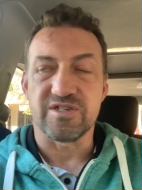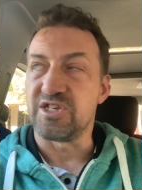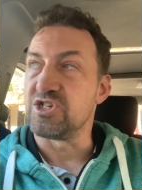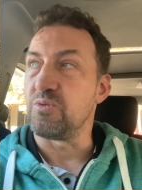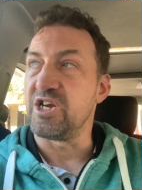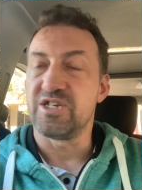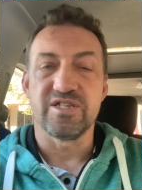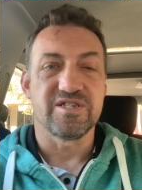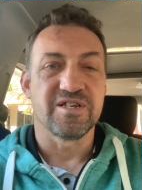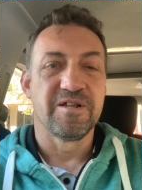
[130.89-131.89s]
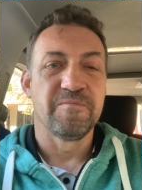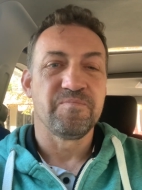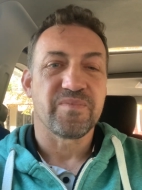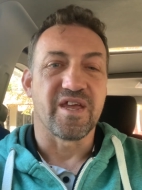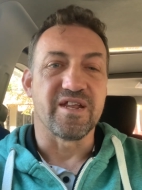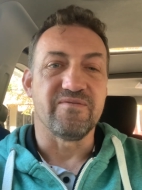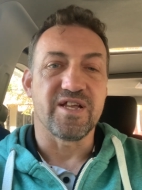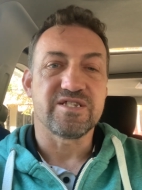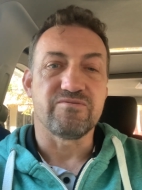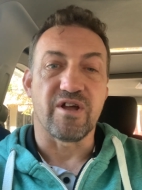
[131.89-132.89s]
situations and
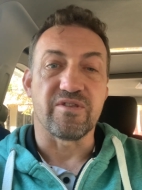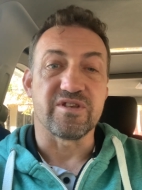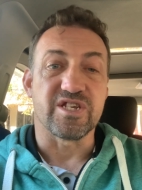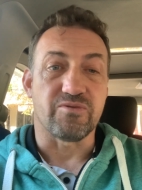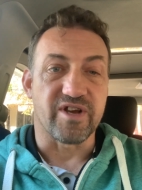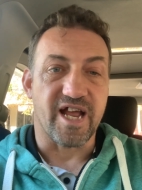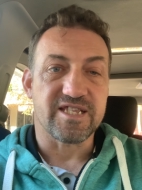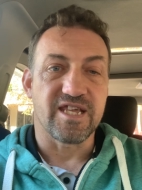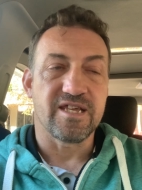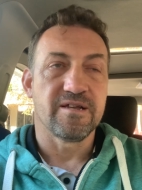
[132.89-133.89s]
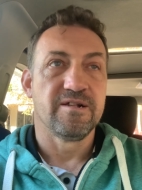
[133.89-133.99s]
events rather than just reacting.